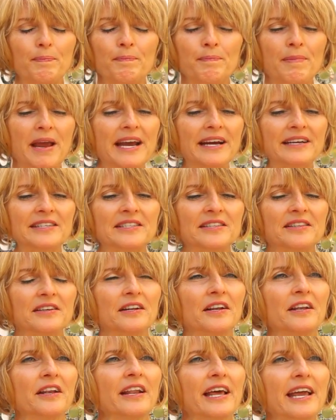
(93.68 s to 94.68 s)
makes
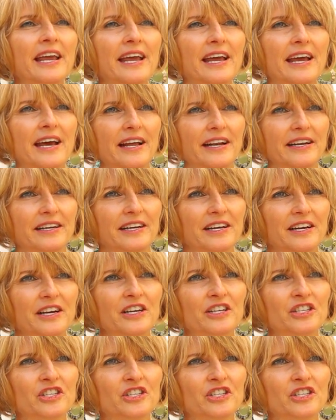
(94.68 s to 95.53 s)
the land